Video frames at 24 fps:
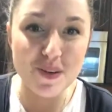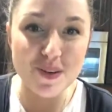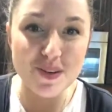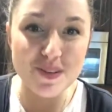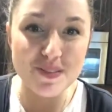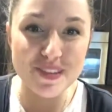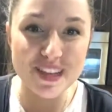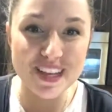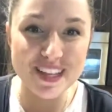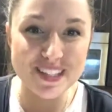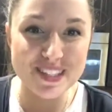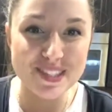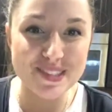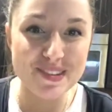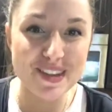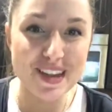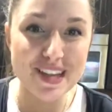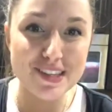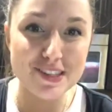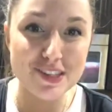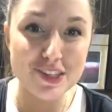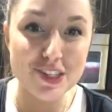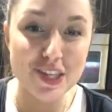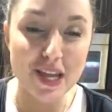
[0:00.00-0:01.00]
bowl because the way
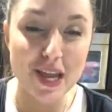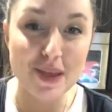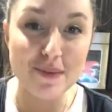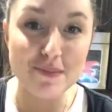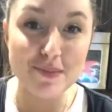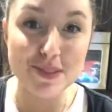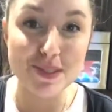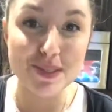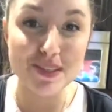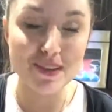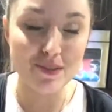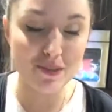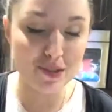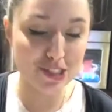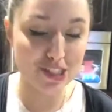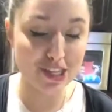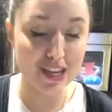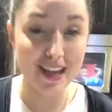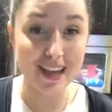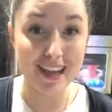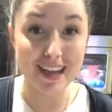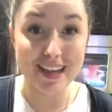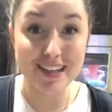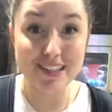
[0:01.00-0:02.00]
it's shaped, which
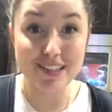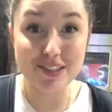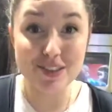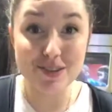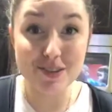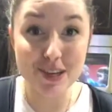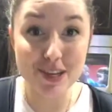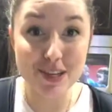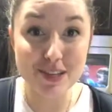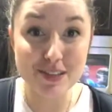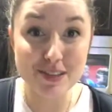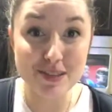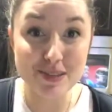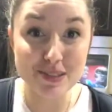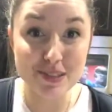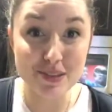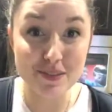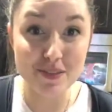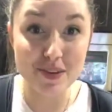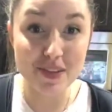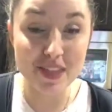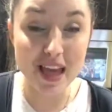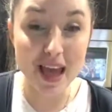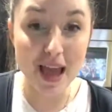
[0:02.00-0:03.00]
I guess you can use
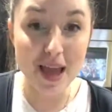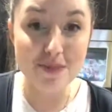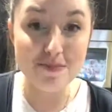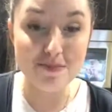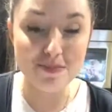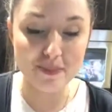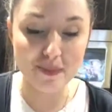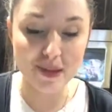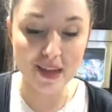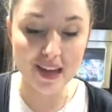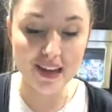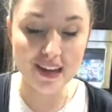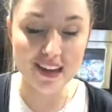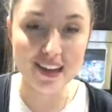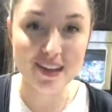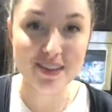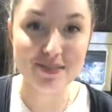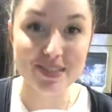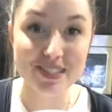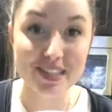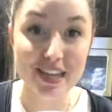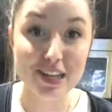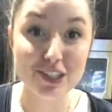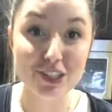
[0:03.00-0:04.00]
it for that, but
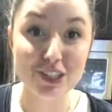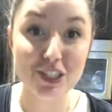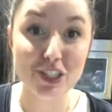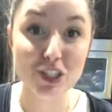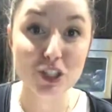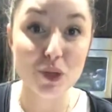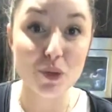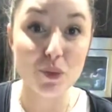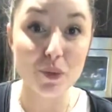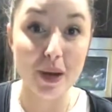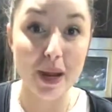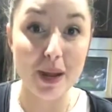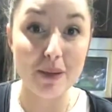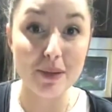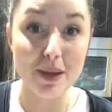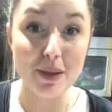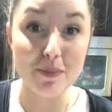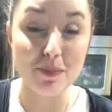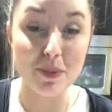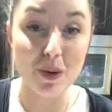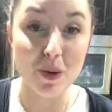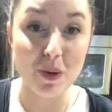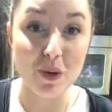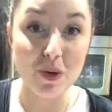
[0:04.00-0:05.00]
um, it's actually a
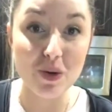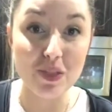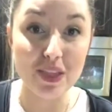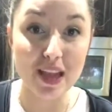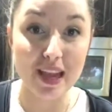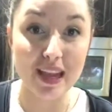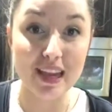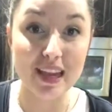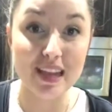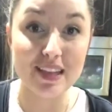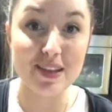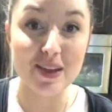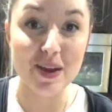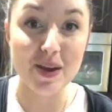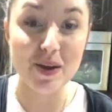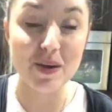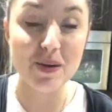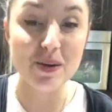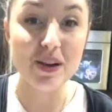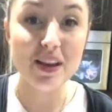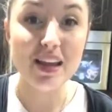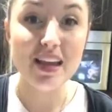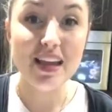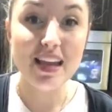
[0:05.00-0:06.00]
ceramic bowl that can
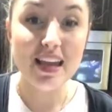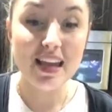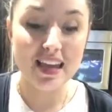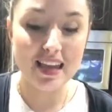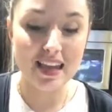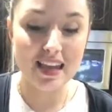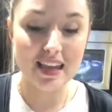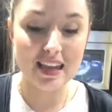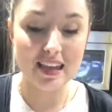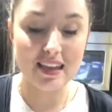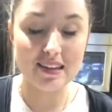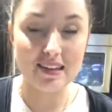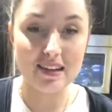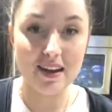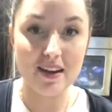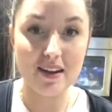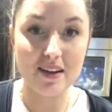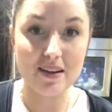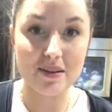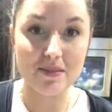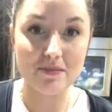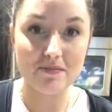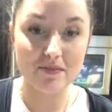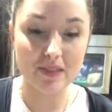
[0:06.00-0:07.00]
go in,
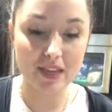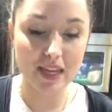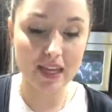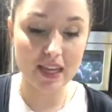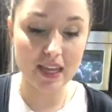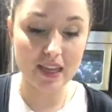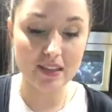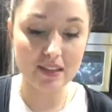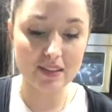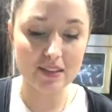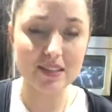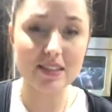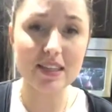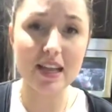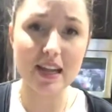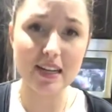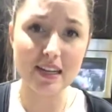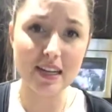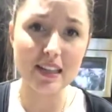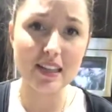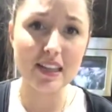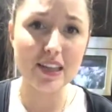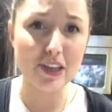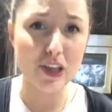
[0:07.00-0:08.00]
um, it can
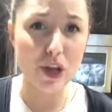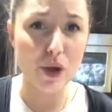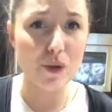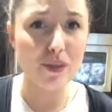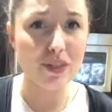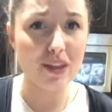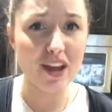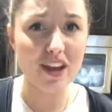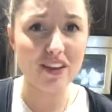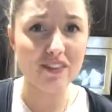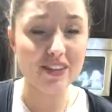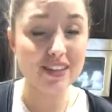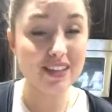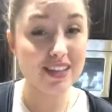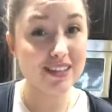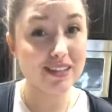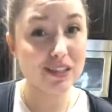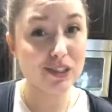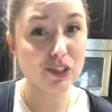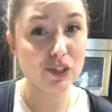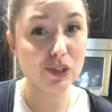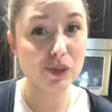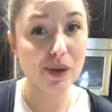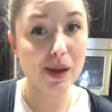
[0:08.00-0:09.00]
technically go in the oven
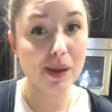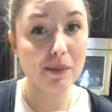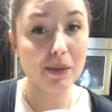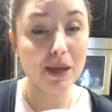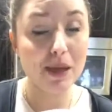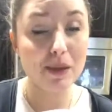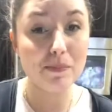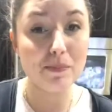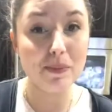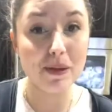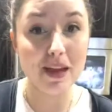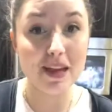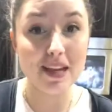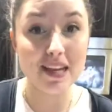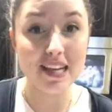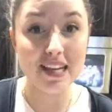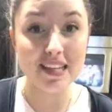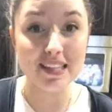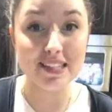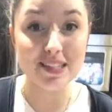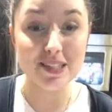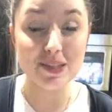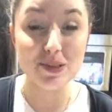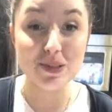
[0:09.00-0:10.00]
because it's ceramic, but
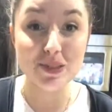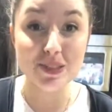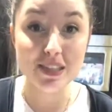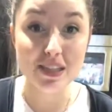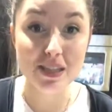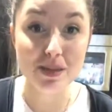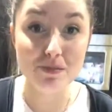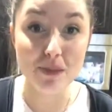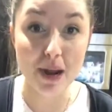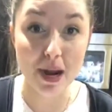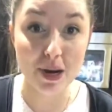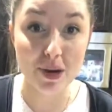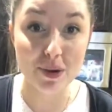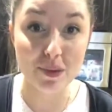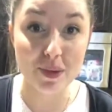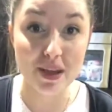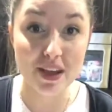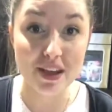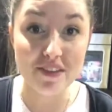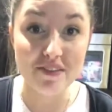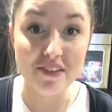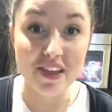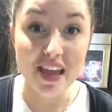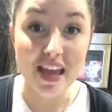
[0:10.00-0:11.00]
it's used in the
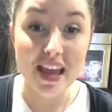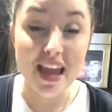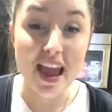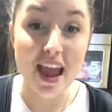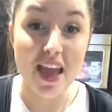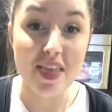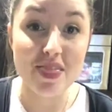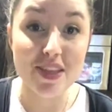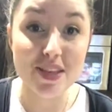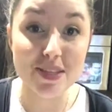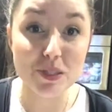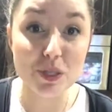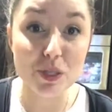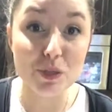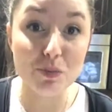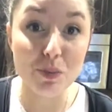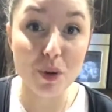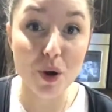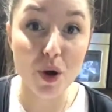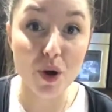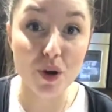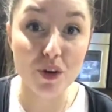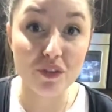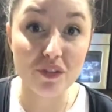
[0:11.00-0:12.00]
microwave. And this is
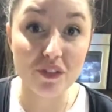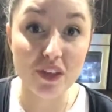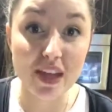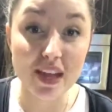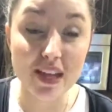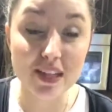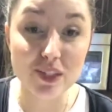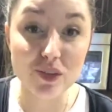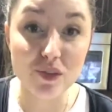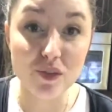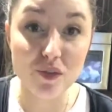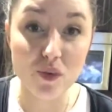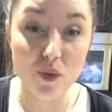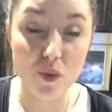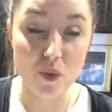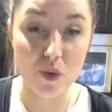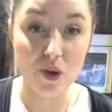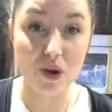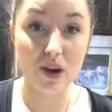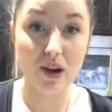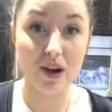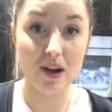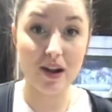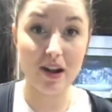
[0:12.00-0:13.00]
perfect
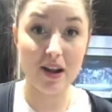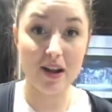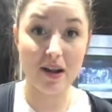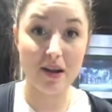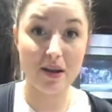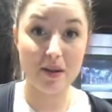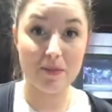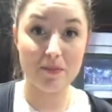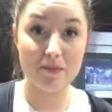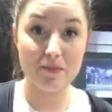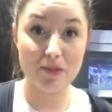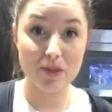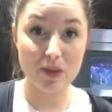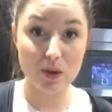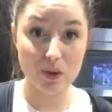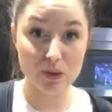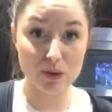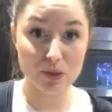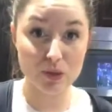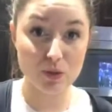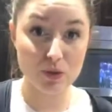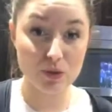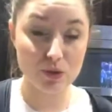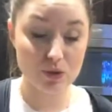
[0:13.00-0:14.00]
for um,
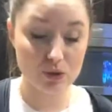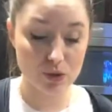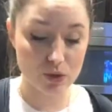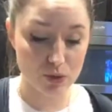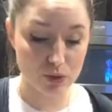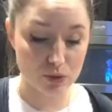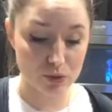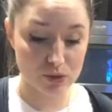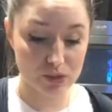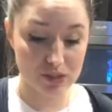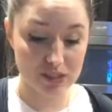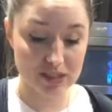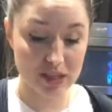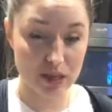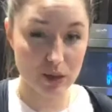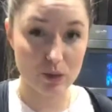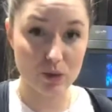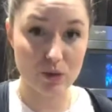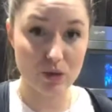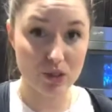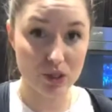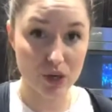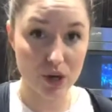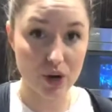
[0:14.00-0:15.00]
those who use
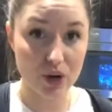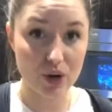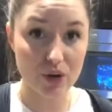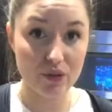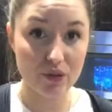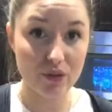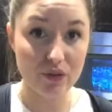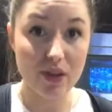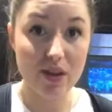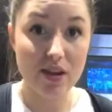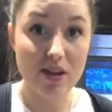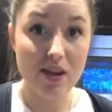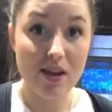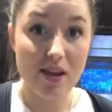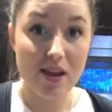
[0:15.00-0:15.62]
single serve